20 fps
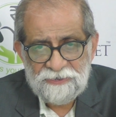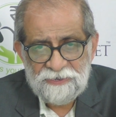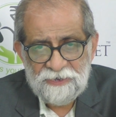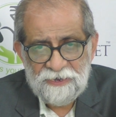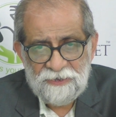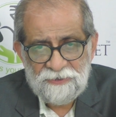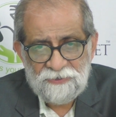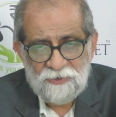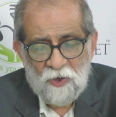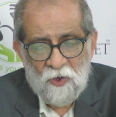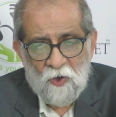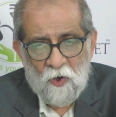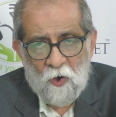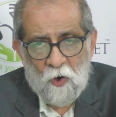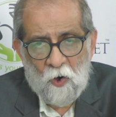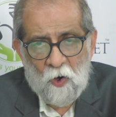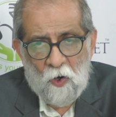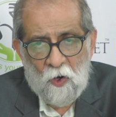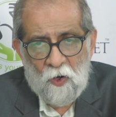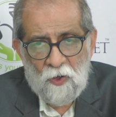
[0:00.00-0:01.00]
says,
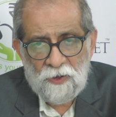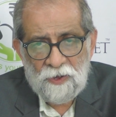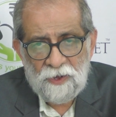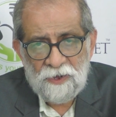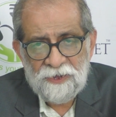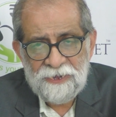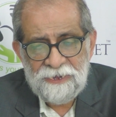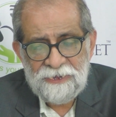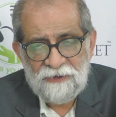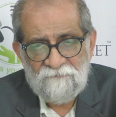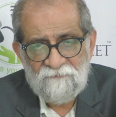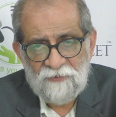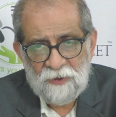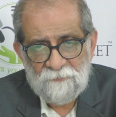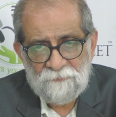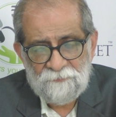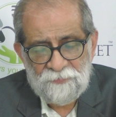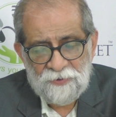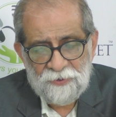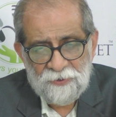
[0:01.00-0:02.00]
or
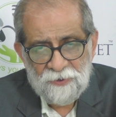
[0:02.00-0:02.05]
redevelop